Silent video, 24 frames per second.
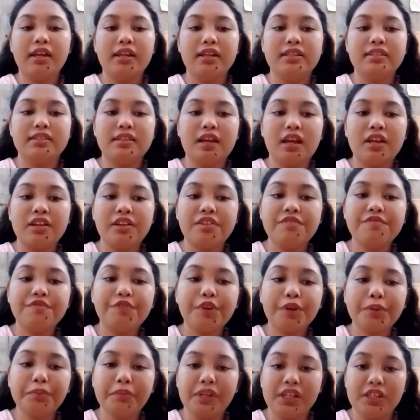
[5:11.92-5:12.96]
is an
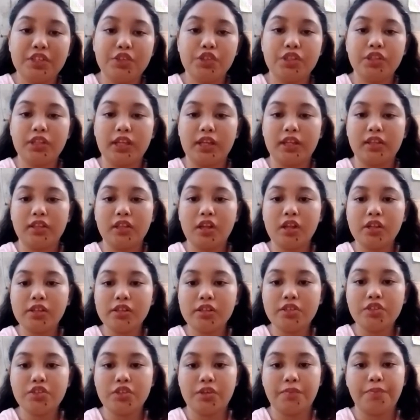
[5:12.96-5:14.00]
information
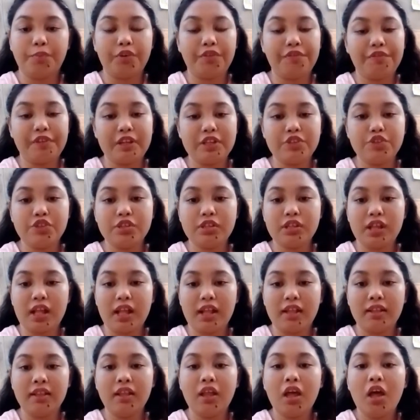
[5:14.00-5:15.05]
technology
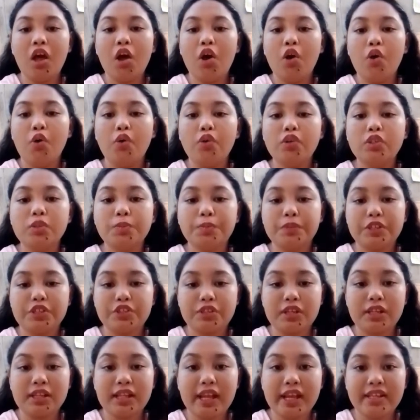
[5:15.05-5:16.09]
professional who
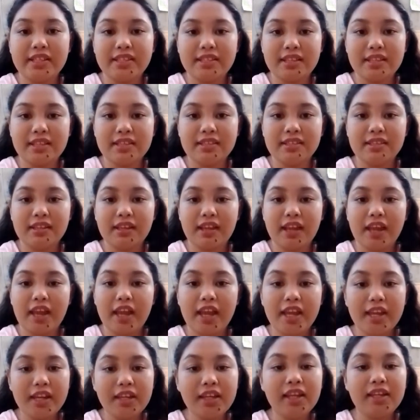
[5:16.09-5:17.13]
specializes
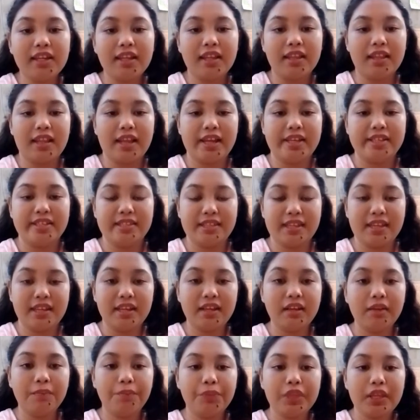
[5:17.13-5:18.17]
in
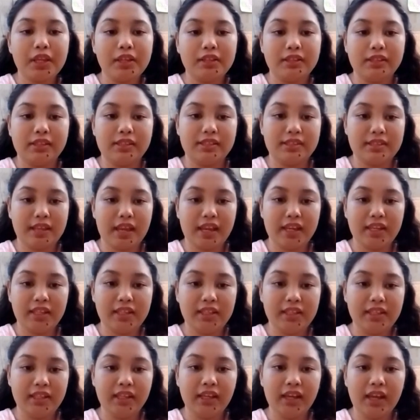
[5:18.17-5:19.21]
analyzing,
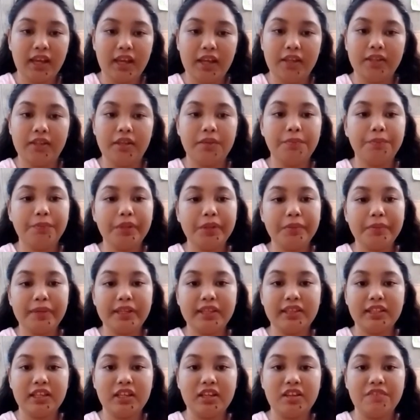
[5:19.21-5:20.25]
designing, and
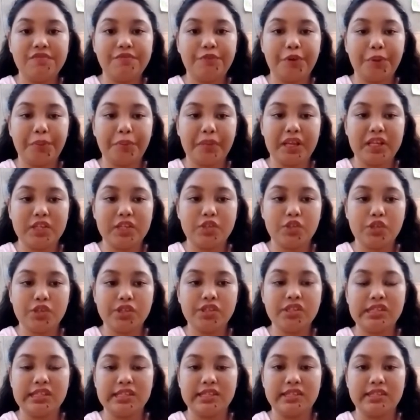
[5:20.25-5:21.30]
implementing information
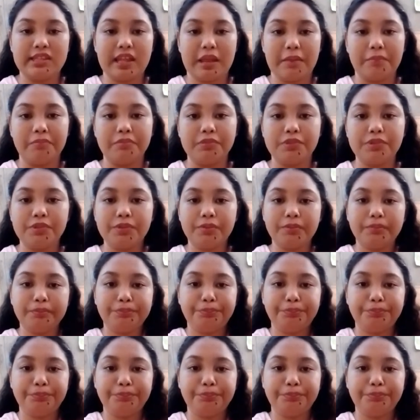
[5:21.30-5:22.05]
systems.